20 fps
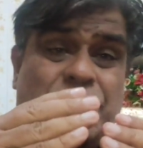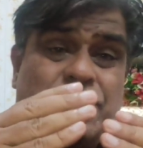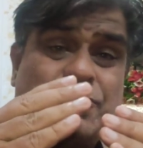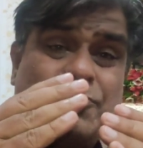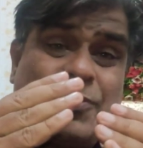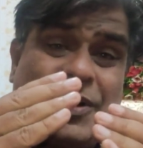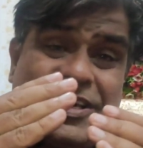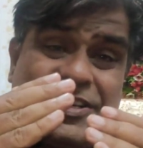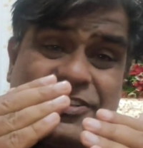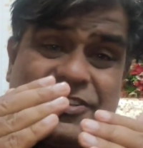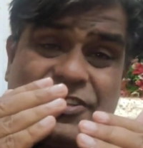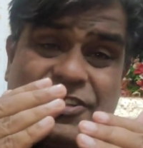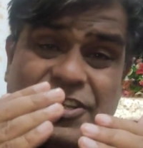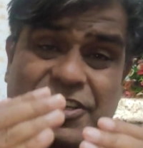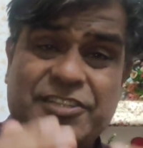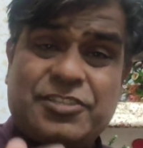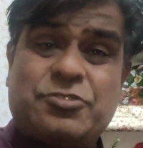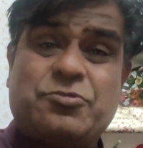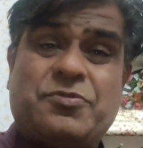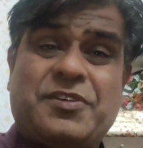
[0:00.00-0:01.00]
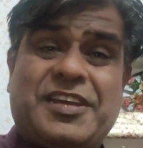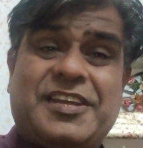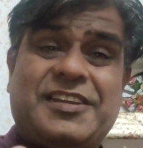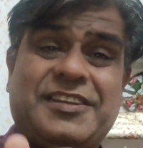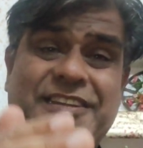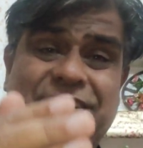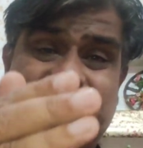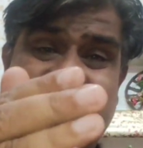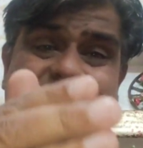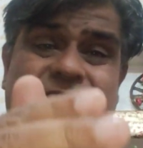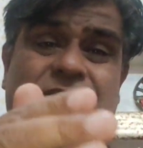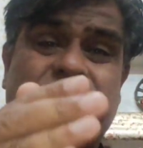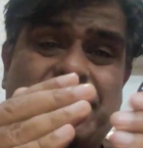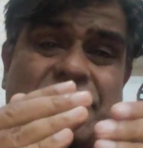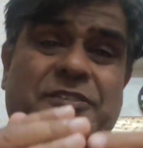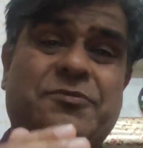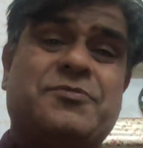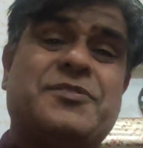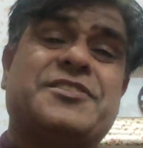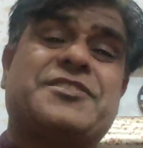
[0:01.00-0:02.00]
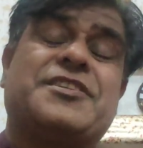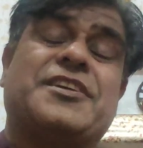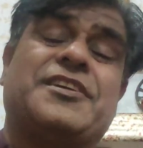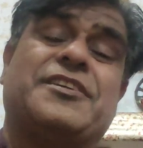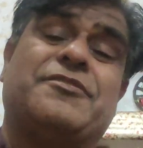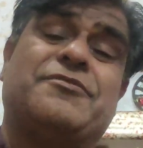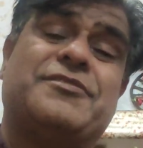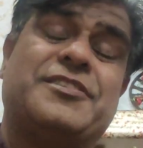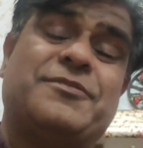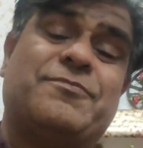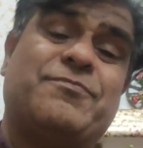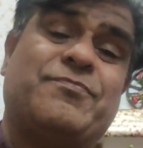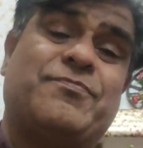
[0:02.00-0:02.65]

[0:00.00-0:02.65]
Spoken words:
By this way, legals will be saved.